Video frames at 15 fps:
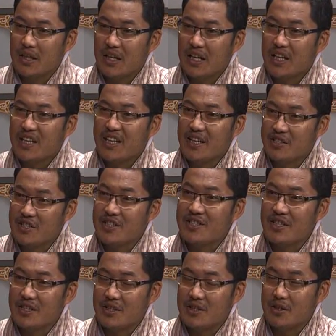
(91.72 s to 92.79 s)
any
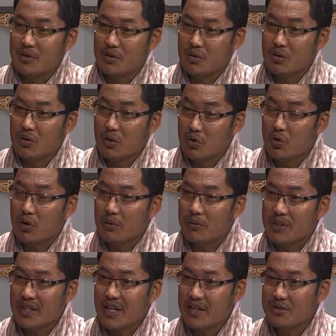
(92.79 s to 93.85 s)
agencies, not
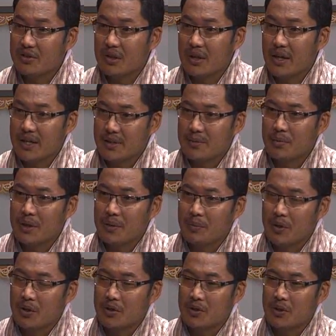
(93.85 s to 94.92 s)
even National Assembly,
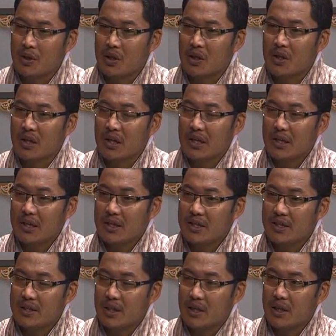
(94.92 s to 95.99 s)
because
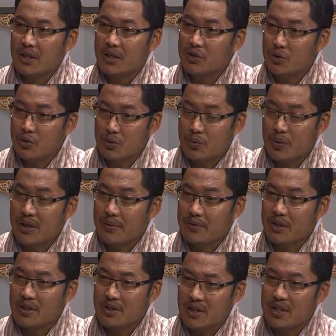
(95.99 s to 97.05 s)
these issues were never
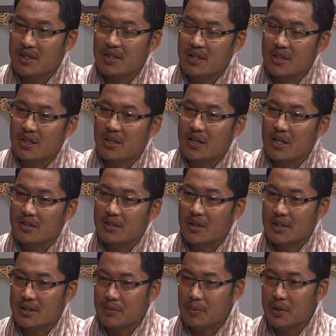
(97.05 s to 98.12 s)
discussed in the
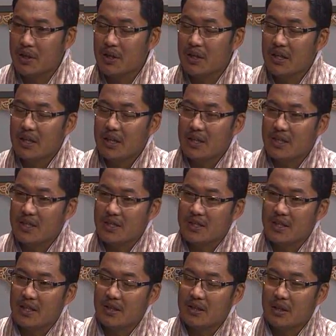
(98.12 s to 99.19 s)
National Assembly. Yes. It is
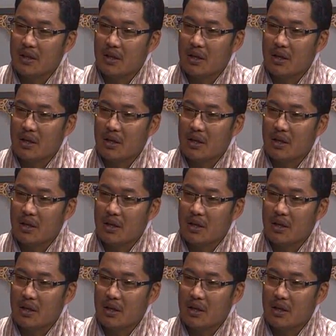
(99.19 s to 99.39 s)
an